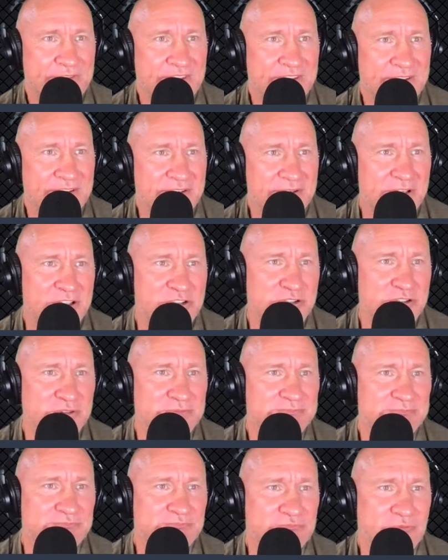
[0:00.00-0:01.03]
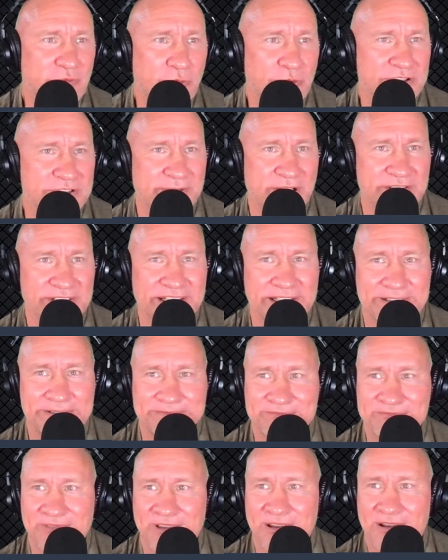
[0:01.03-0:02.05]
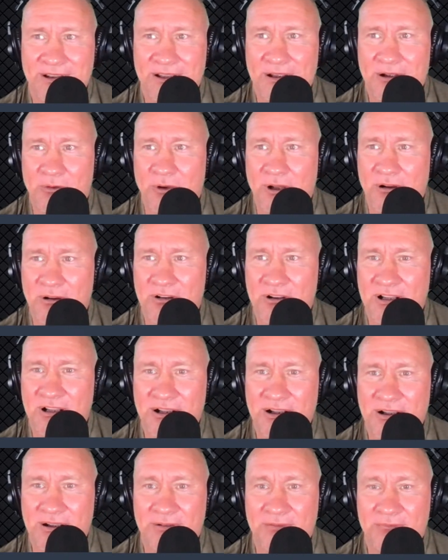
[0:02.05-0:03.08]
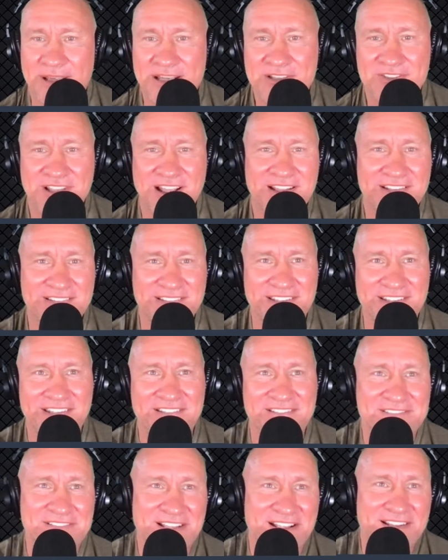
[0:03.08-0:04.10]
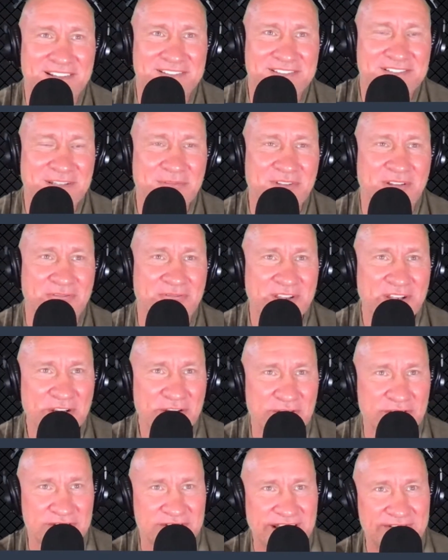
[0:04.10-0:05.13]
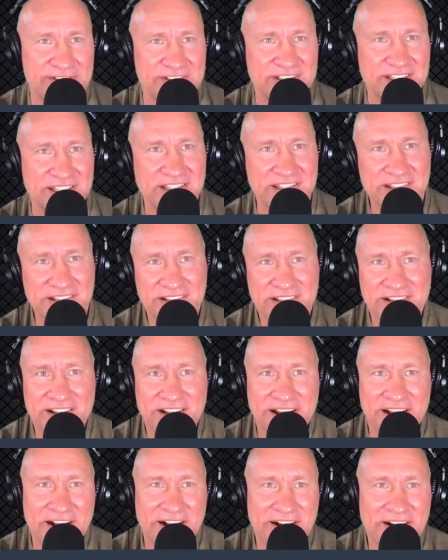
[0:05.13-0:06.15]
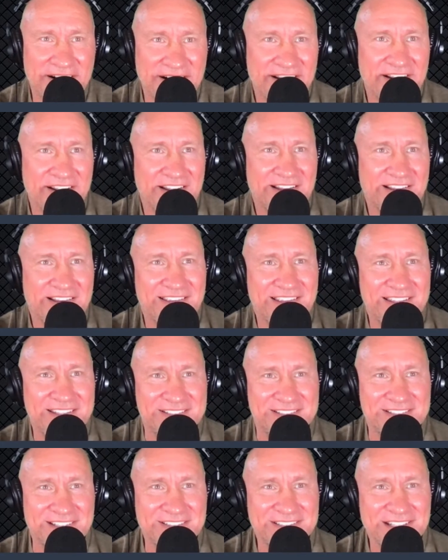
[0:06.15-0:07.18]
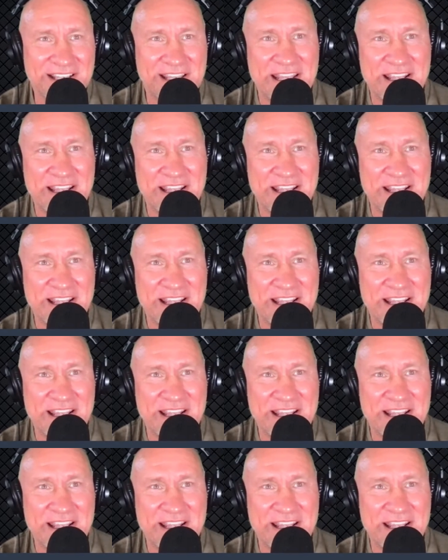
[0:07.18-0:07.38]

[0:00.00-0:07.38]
Good to meet you. Where's Melnick? Well, based on some of the videos I've seen, he looks like